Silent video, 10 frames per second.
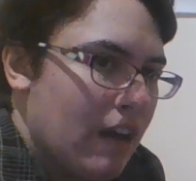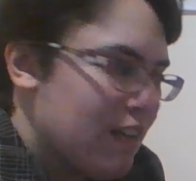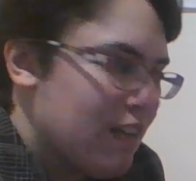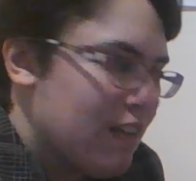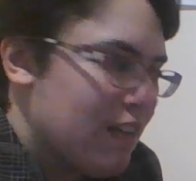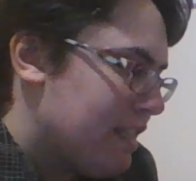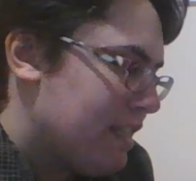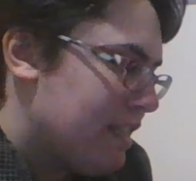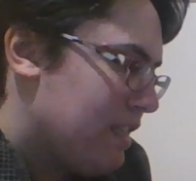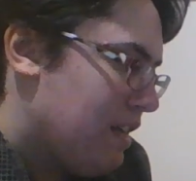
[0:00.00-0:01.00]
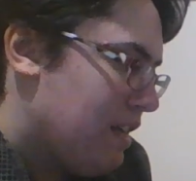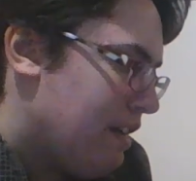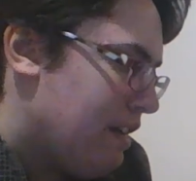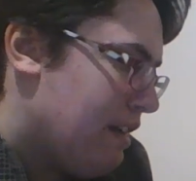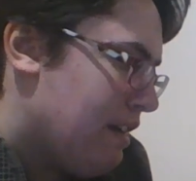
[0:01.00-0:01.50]
jackets,
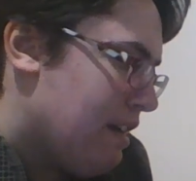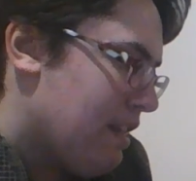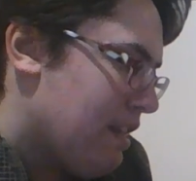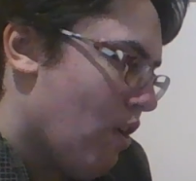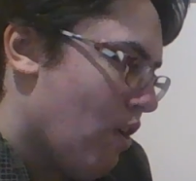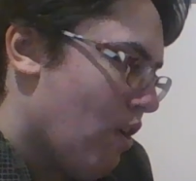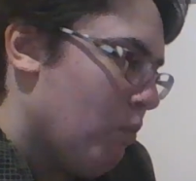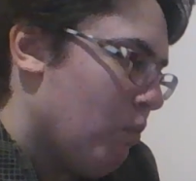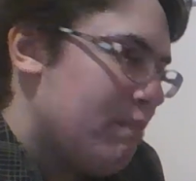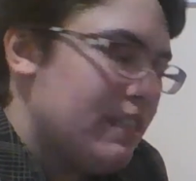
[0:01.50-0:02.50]
that all would be